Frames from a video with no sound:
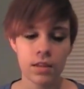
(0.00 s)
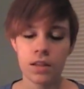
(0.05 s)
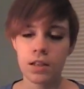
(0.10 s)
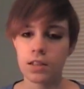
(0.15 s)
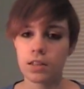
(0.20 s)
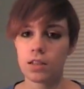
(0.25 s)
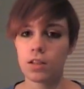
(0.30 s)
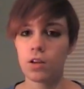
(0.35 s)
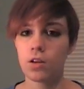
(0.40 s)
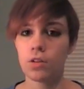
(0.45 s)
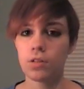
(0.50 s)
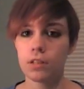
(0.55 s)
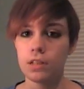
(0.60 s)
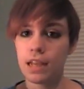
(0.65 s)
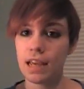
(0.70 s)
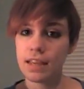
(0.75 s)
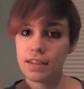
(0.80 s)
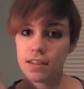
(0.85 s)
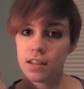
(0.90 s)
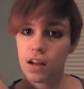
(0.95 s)
So
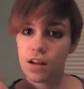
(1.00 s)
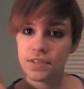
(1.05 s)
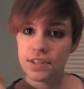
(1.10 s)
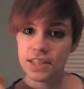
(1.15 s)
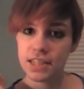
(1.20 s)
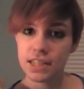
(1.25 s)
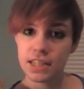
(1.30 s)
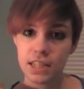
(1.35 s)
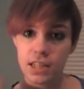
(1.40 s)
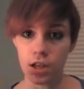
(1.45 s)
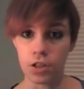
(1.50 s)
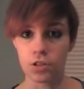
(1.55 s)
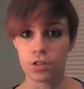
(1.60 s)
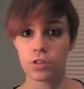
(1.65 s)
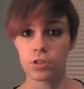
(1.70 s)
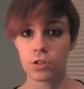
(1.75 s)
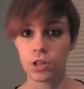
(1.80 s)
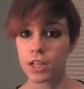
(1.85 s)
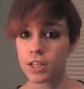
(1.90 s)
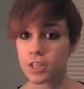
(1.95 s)
Nathan obviously
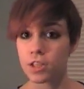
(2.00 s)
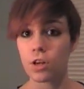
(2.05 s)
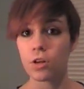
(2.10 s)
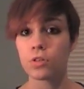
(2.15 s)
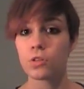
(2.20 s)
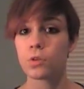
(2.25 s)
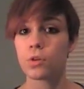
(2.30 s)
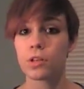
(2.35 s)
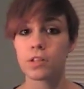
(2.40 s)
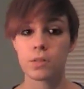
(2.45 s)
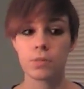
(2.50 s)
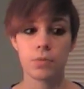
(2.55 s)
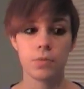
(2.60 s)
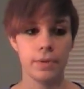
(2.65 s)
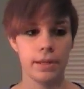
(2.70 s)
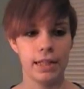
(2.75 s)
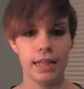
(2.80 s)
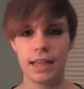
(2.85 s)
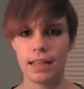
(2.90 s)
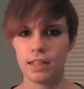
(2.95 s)
tries to go towards him to
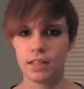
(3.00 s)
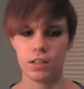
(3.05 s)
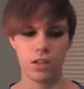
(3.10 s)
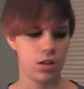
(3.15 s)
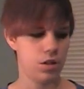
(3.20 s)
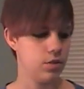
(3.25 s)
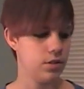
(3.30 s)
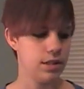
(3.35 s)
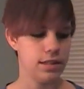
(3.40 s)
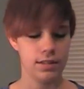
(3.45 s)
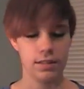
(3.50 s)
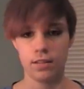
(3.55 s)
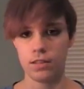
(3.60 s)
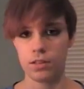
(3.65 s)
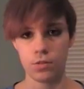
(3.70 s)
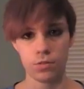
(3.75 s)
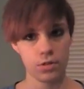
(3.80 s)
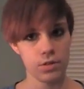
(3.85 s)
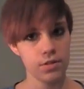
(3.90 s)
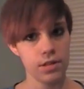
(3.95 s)
be like, no,
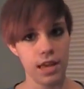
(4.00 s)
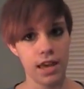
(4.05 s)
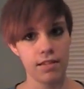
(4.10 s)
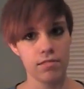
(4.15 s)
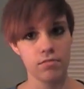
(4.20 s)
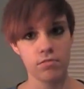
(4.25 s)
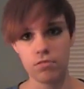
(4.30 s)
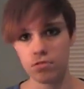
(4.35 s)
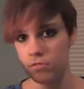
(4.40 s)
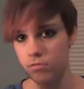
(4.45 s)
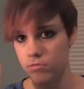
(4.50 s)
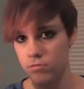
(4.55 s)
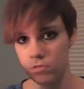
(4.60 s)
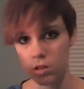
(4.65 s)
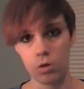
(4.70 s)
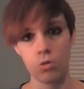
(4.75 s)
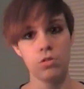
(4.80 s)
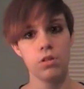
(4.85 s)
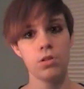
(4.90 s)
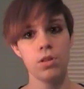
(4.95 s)
don't do that,
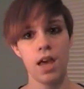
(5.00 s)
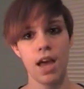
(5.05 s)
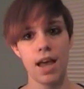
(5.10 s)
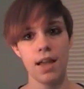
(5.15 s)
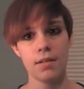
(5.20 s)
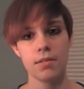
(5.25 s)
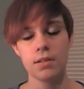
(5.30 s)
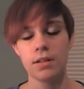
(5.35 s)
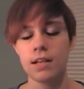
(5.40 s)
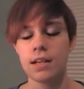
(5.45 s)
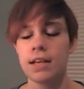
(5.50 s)
don't do that.